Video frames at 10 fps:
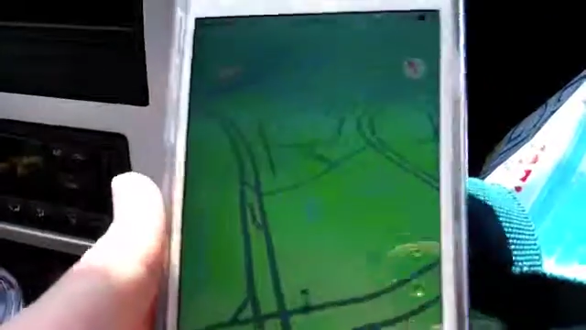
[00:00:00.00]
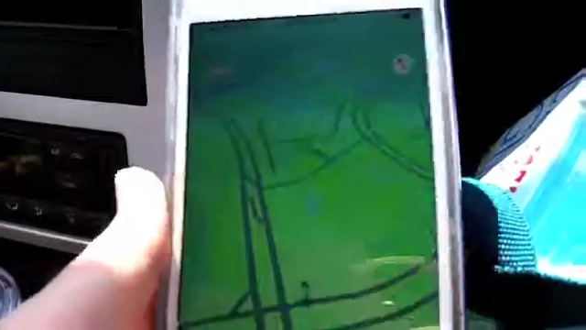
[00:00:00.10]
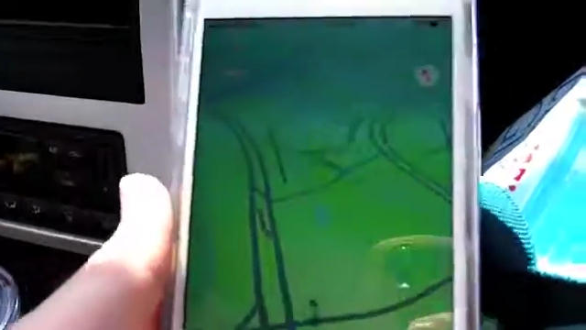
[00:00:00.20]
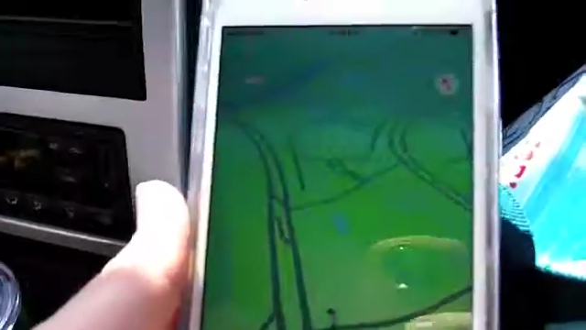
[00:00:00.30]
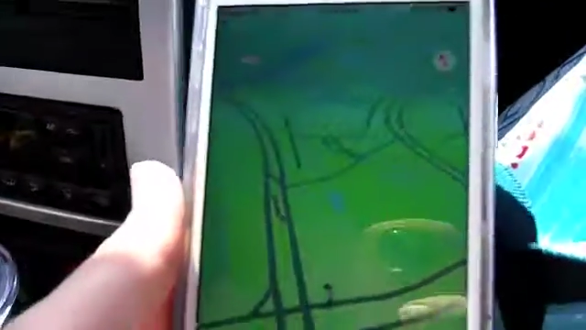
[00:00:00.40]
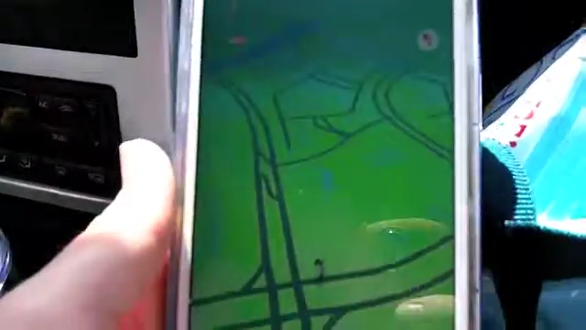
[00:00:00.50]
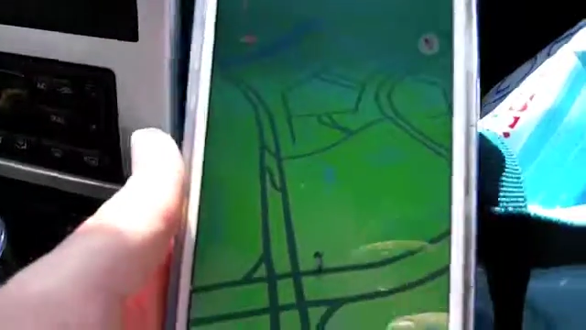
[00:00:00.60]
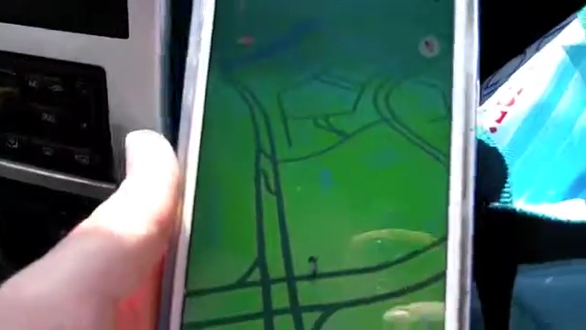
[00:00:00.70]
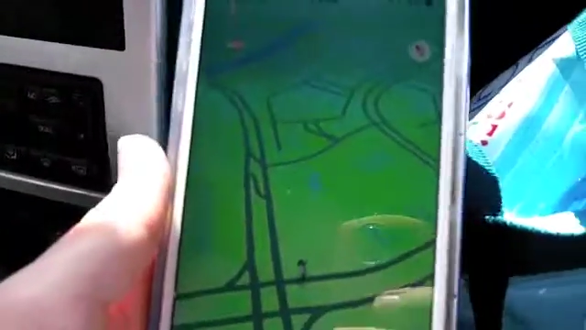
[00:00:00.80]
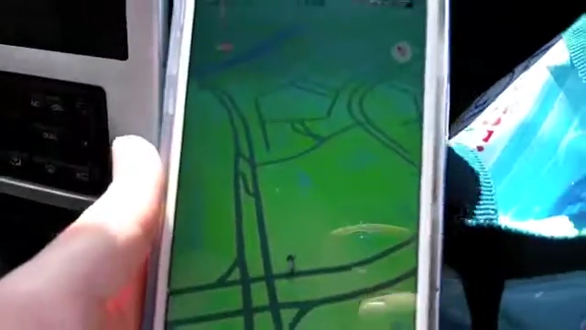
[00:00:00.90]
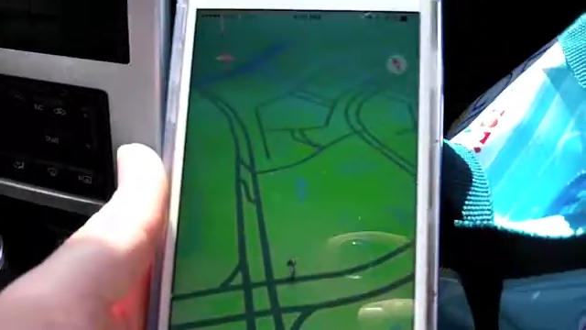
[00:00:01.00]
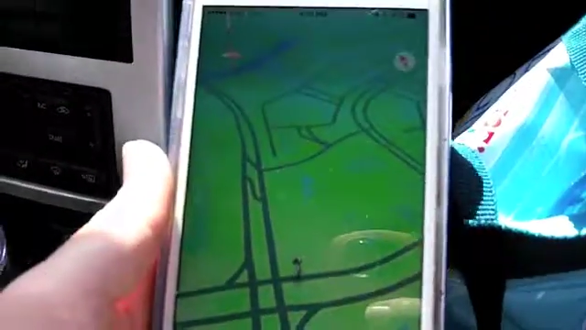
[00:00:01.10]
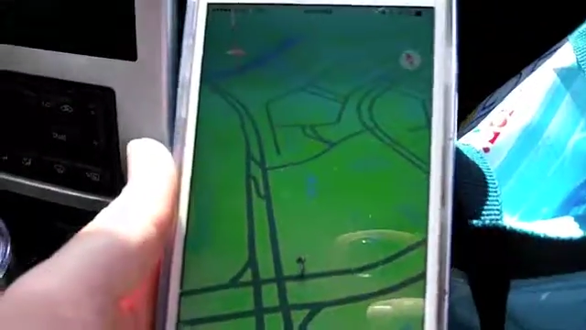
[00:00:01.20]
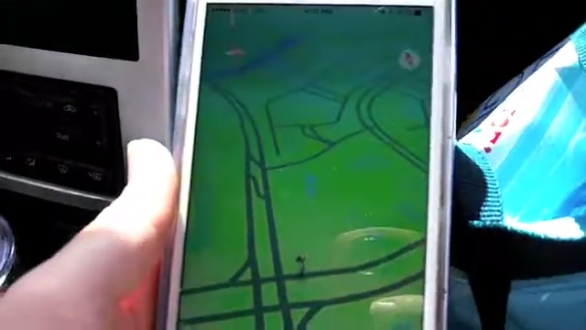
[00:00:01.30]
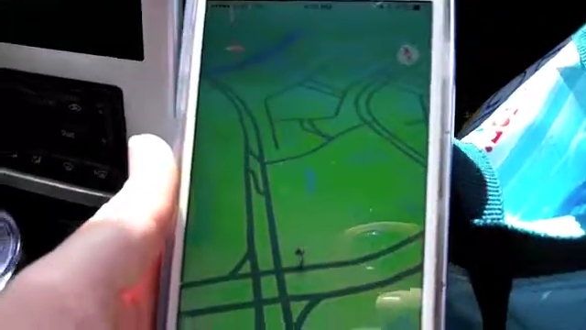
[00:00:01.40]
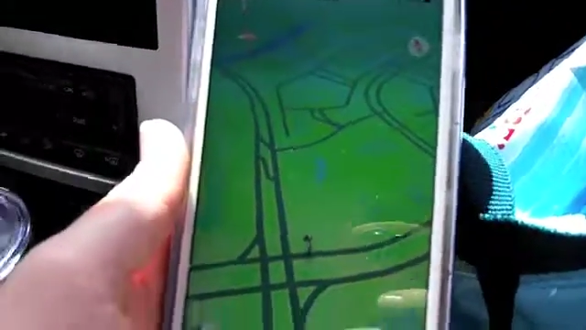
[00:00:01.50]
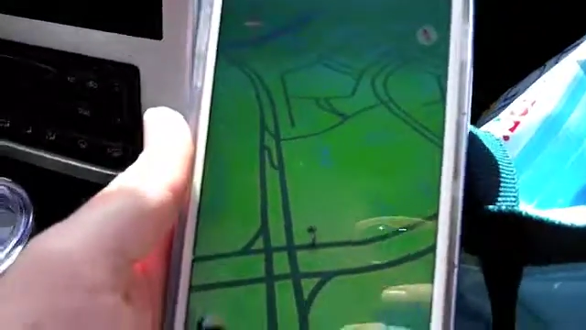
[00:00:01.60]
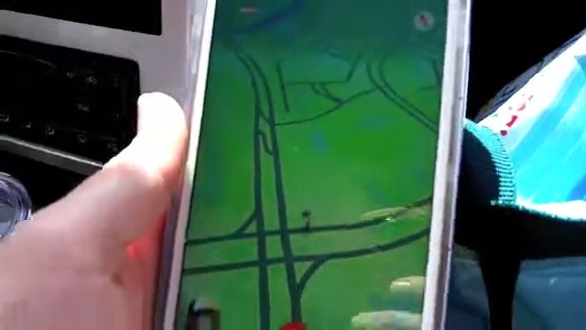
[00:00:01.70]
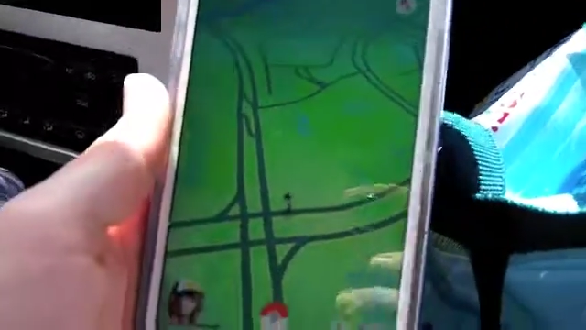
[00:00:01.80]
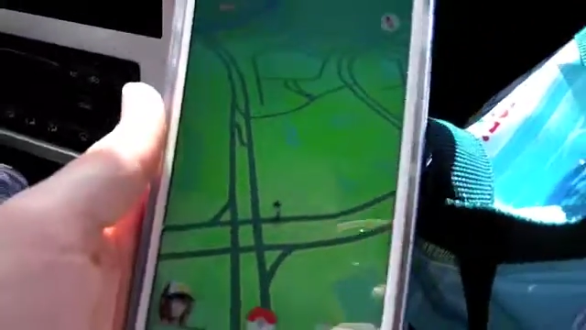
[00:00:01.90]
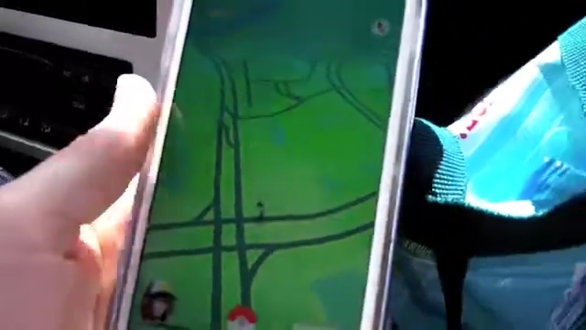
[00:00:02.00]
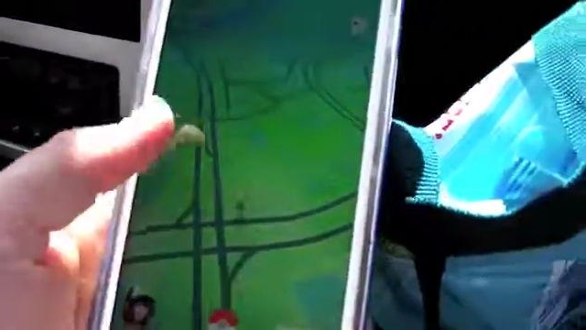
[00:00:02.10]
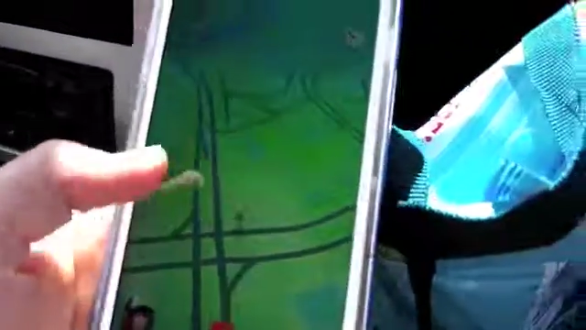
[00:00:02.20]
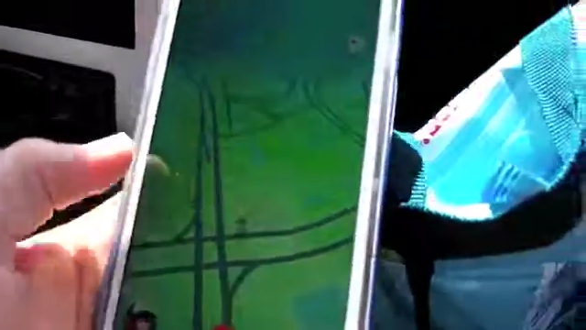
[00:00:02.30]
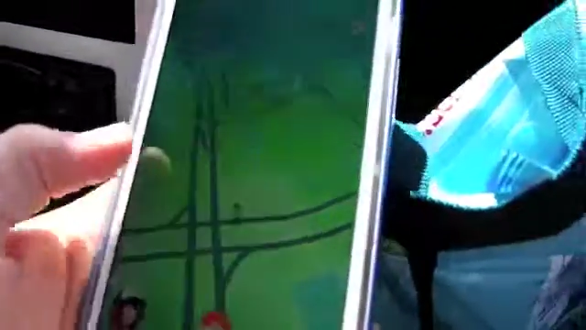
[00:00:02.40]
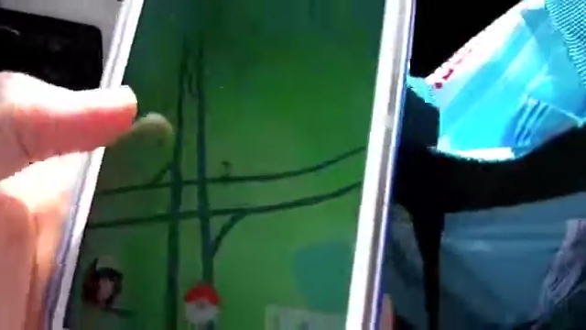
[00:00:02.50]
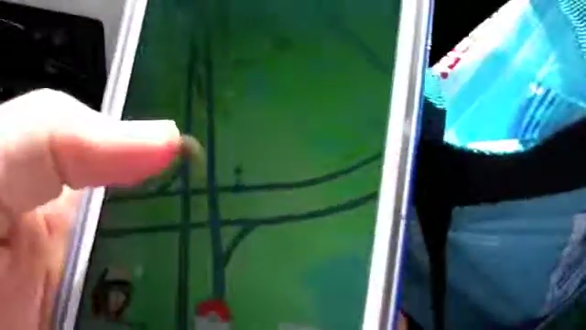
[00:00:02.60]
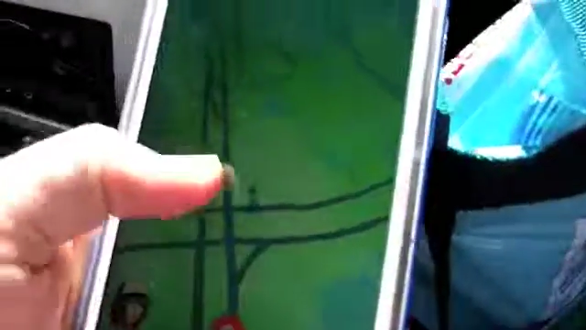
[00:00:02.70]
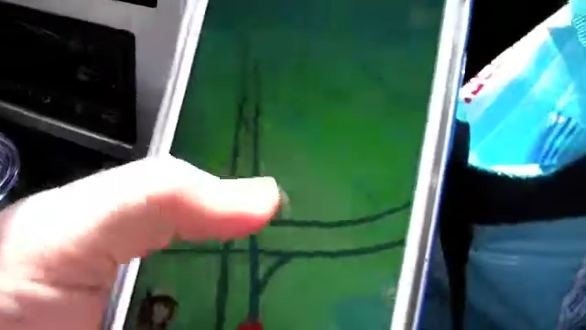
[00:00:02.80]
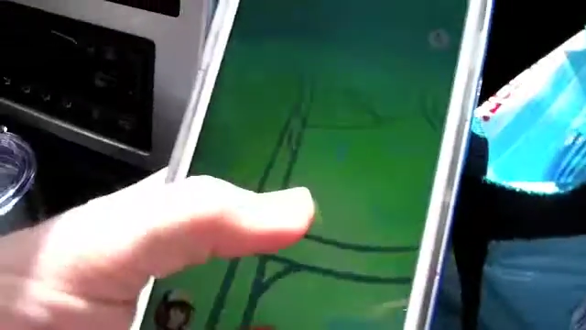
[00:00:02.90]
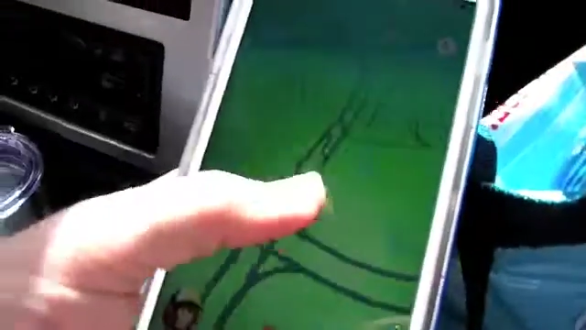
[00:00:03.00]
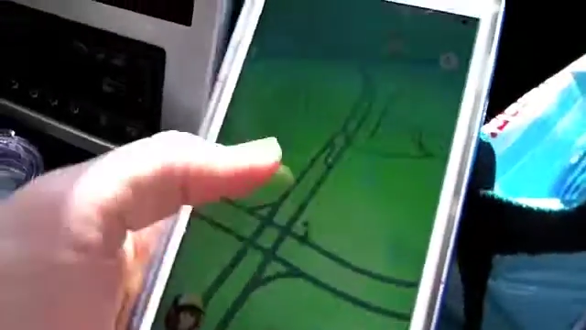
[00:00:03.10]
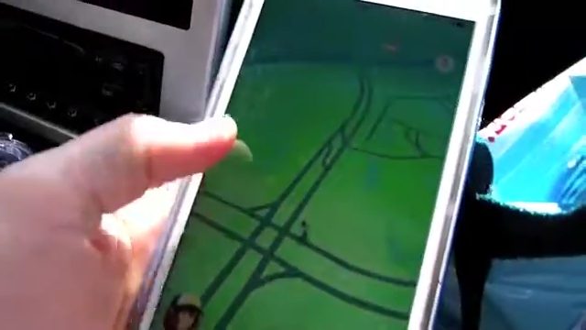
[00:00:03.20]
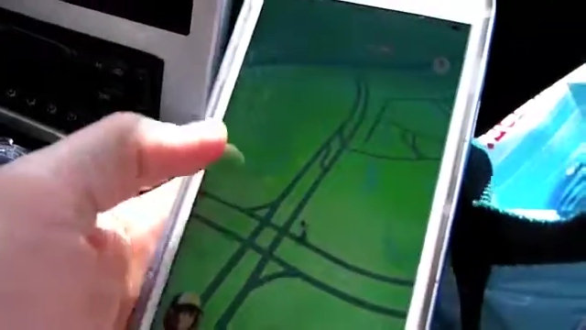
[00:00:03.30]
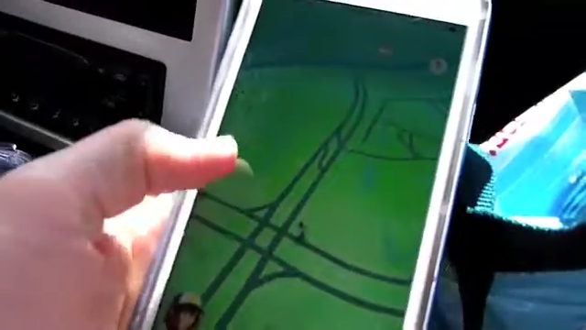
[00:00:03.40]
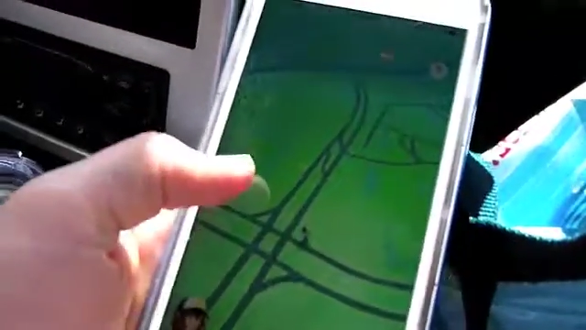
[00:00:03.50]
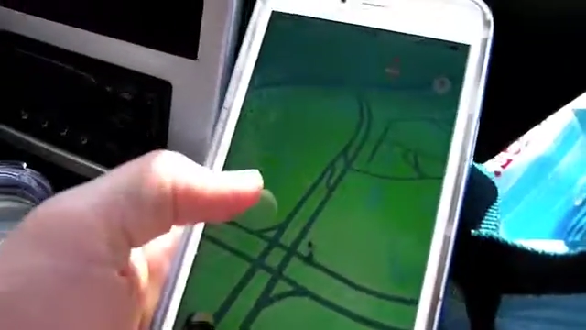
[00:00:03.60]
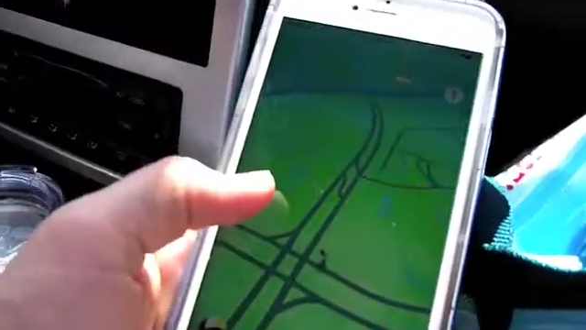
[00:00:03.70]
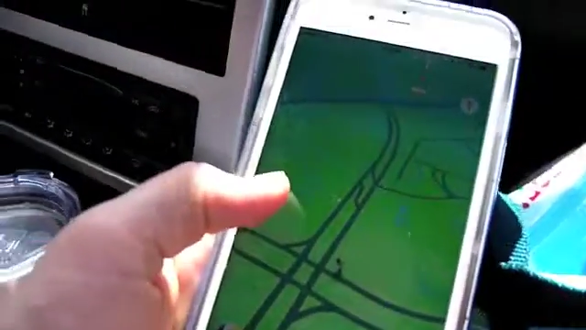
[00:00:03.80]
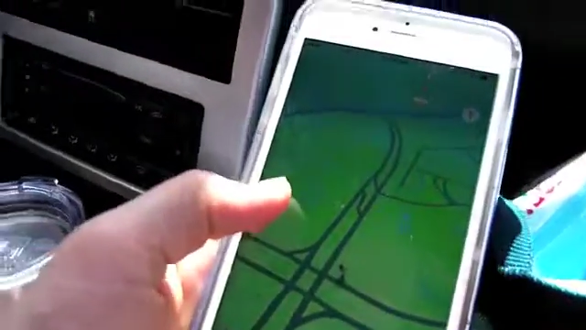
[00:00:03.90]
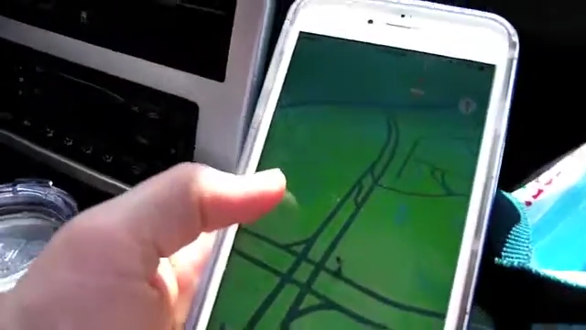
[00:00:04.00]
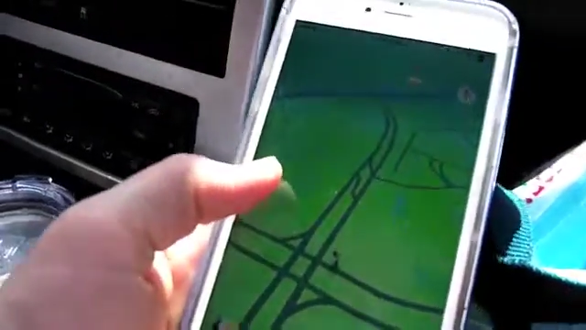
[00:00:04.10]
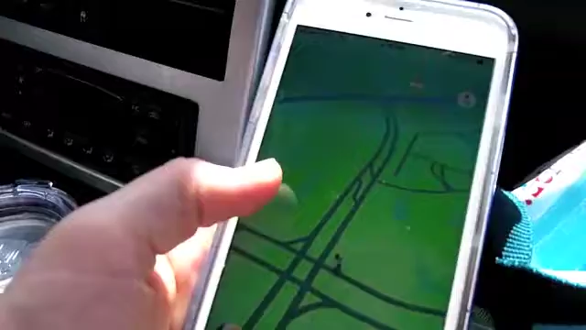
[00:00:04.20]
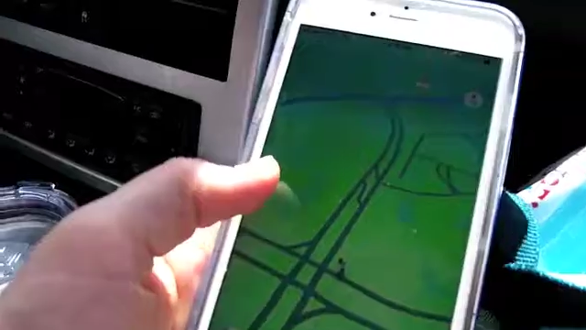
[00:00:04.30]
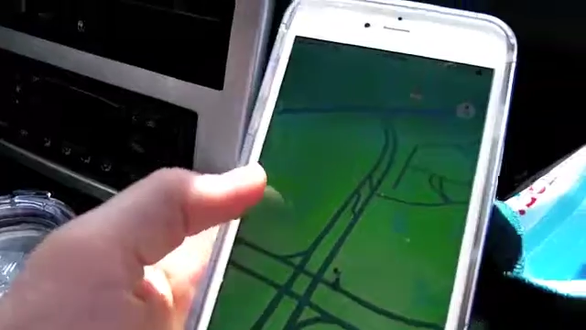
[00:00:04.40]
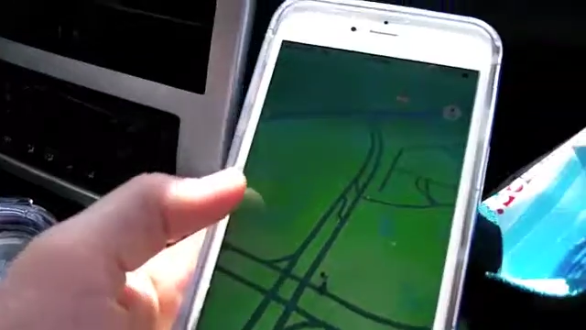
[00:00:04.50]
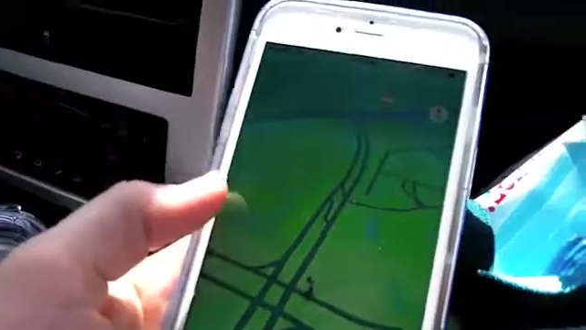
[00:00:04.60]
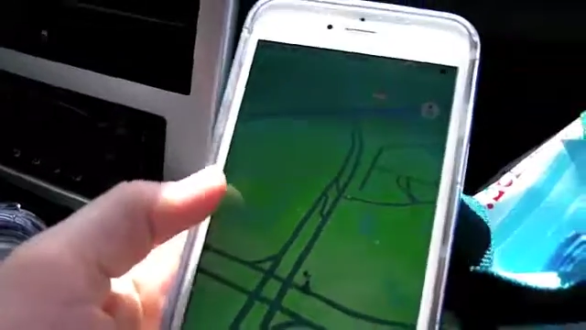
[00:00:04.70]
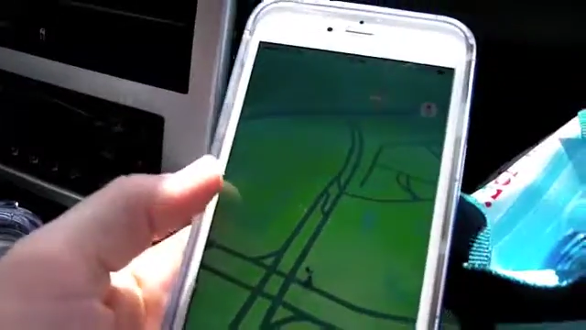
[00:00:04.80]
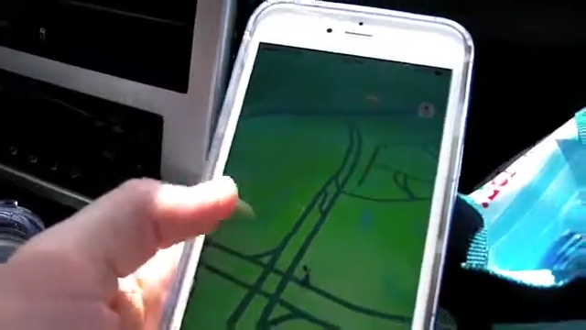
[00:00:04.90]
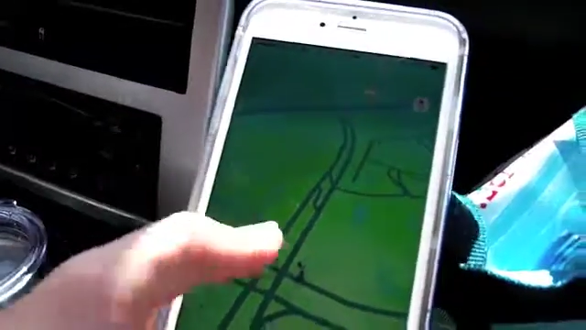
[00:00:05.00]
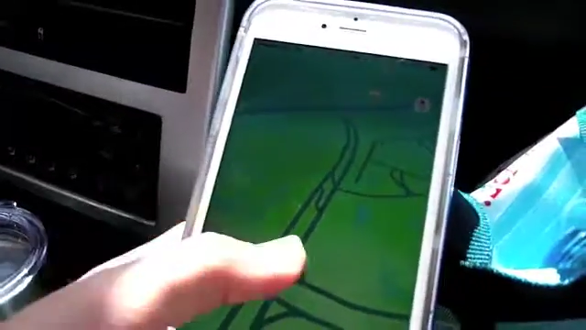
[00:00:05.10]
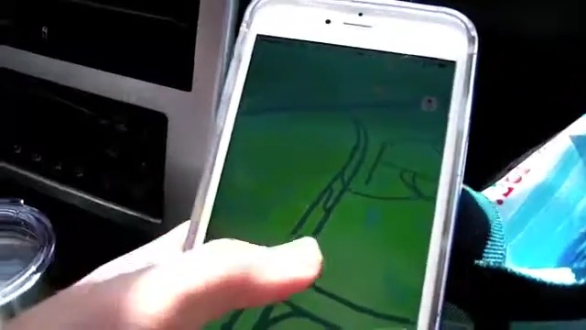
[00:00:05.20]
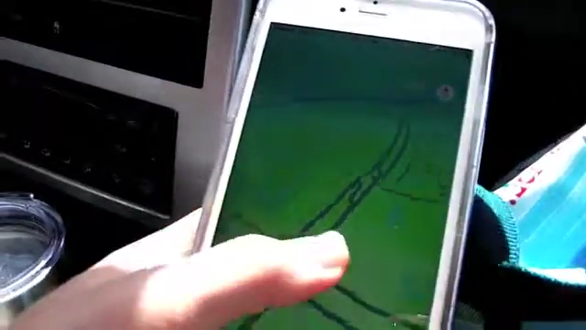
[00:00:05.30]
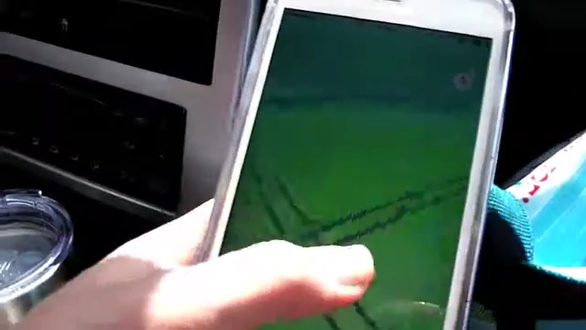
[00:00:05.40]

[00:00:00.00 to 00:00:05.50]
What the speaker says: (no speaker visible)